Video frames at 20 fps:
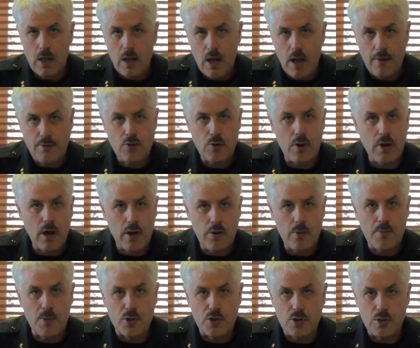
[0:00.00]
After another
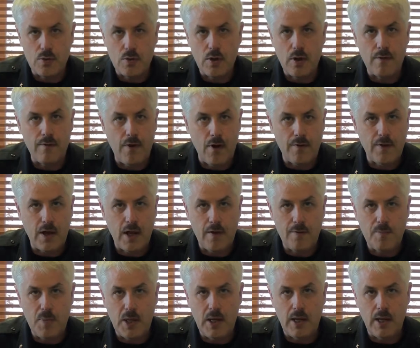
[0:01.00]
pursuit involving
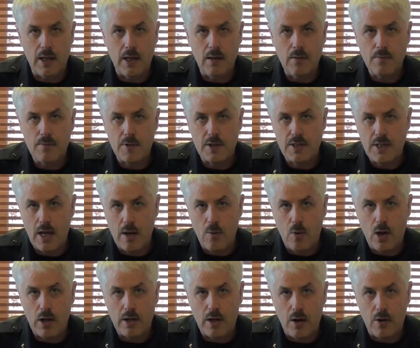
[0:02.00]
FPD, the San
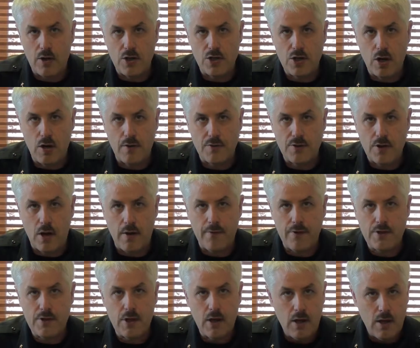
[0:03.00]
Juan County Sheriff's
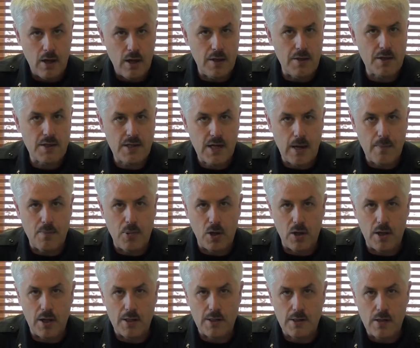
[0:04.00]
Office, and the state
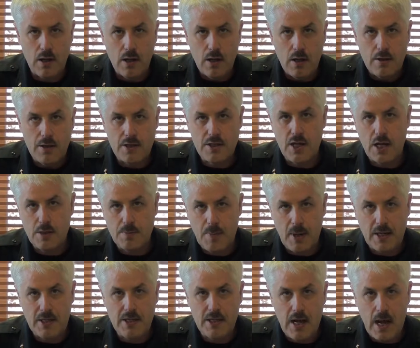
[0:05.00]
police, the
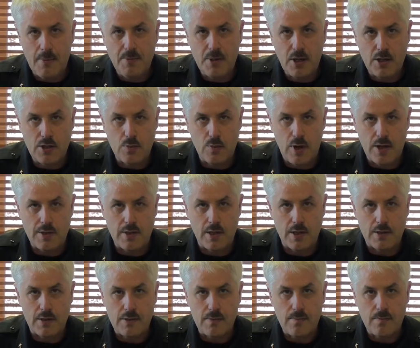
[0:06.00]
suspect stopped at his
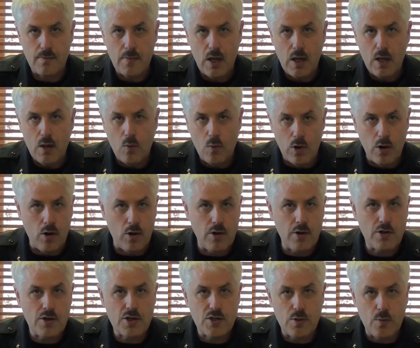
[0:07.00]
residence. When
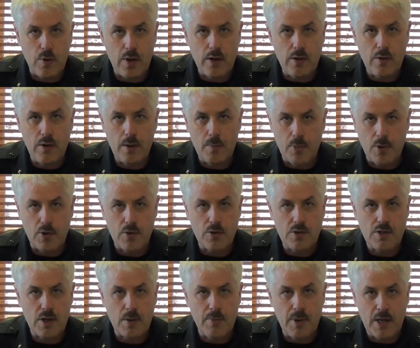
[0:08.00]
ordered to surrender, he
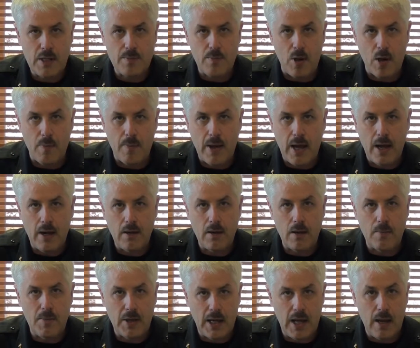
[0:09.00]
produced a baseball bat
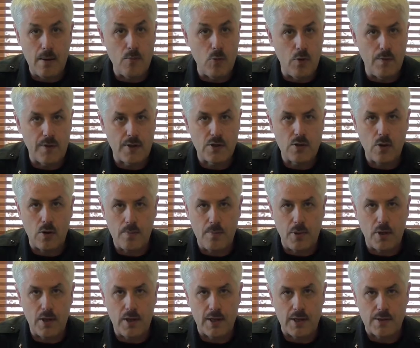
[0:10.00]
and began moving toward
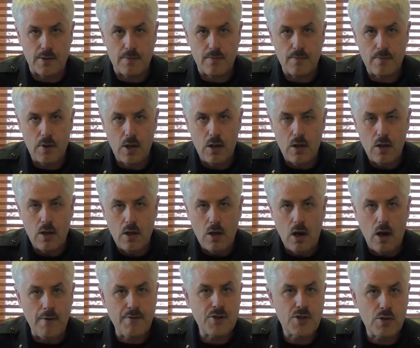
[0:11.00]
police.
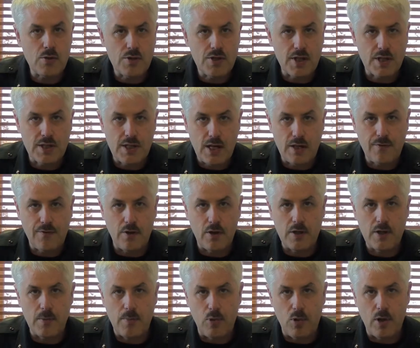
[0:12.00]
Officers successfully
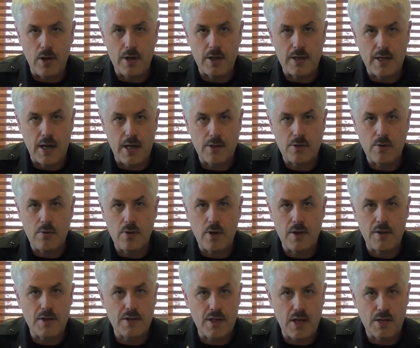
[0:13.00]
deployed a taser
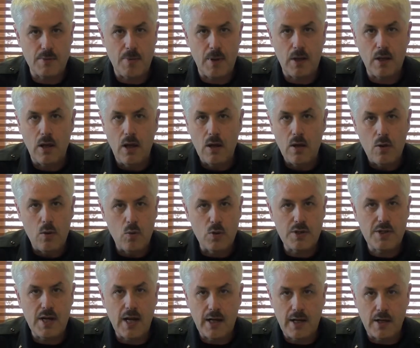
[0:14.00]
and the suspect
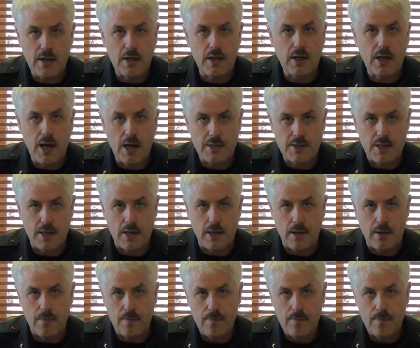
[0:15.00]
was taken into custody.